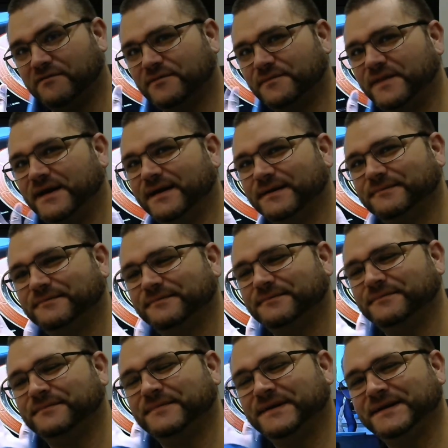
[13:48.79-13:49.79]
from there.
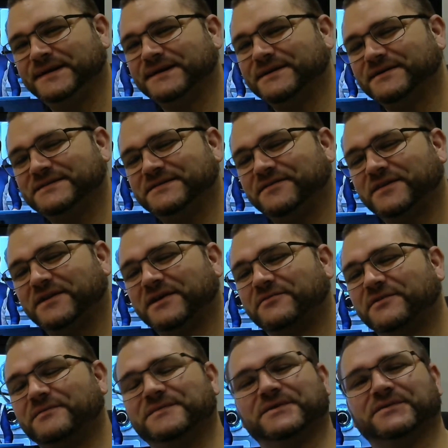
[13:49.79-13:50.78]
Guys, if you like
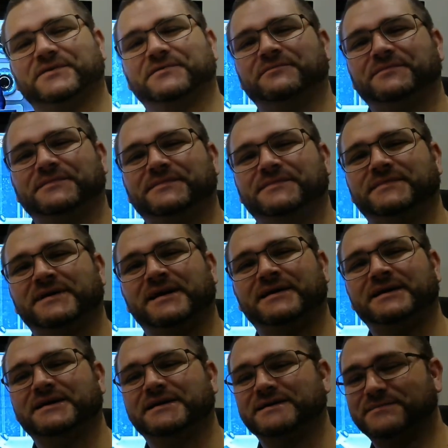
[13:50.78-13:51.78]
what I'm doing,
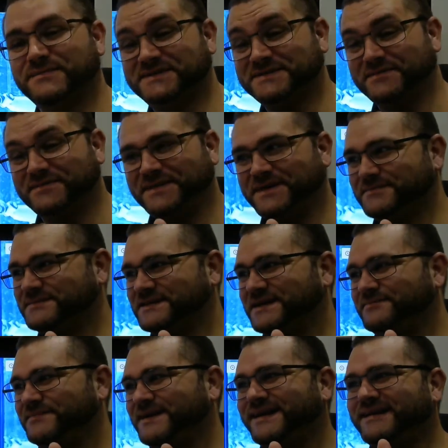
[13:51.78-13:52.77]
give me some thumbs
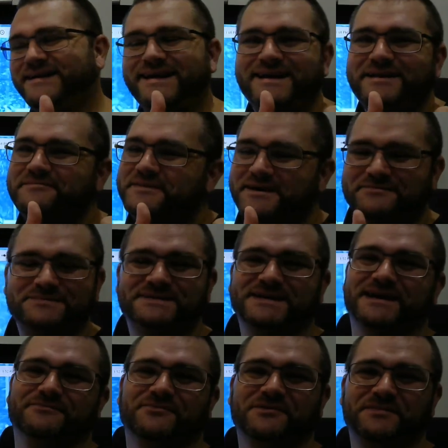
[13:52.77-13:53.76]
up. Any thumbs
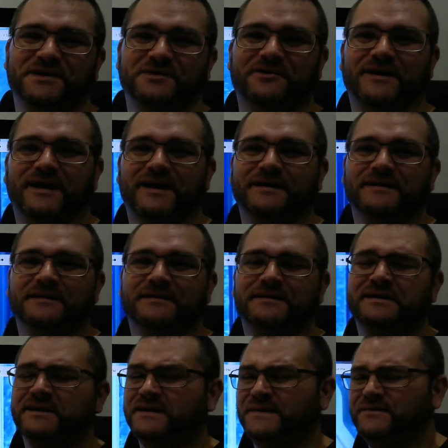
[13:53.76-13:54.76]
up would be great.
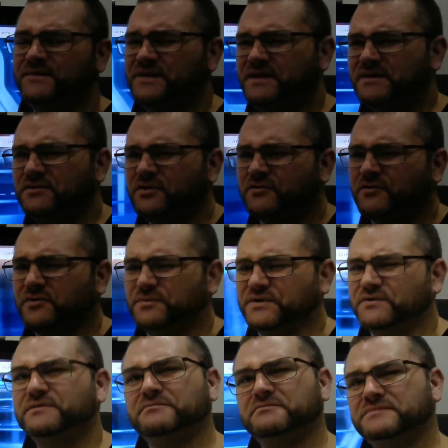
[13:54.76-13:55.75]
If you don't like what I'm
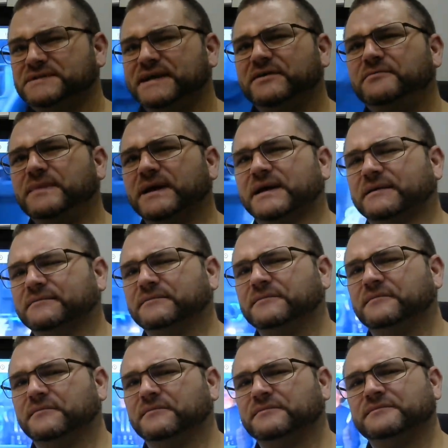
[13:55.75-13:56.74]
doing, tell me.
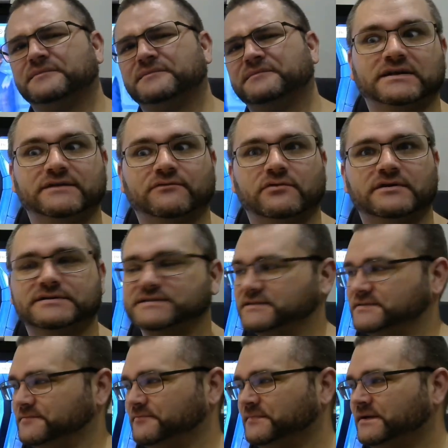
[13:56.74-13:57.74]

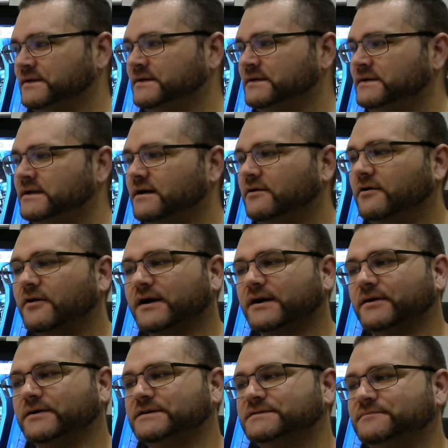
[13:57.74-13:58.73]
Criticism. Alright
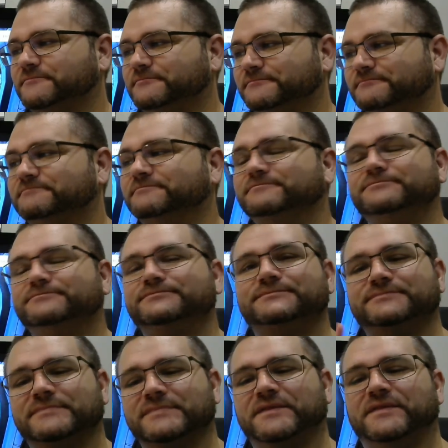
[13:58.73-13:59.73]
guys,
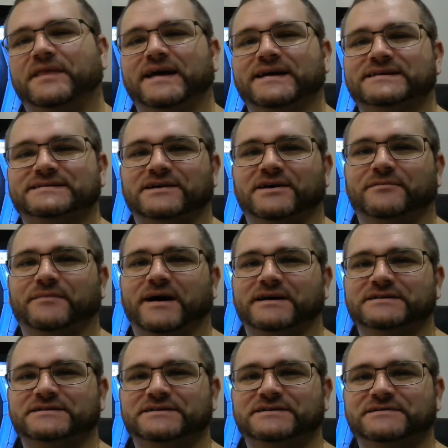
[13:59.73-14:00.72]
thanks so
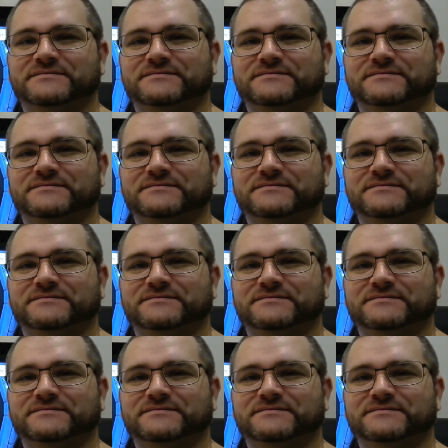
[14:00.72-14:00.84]
much.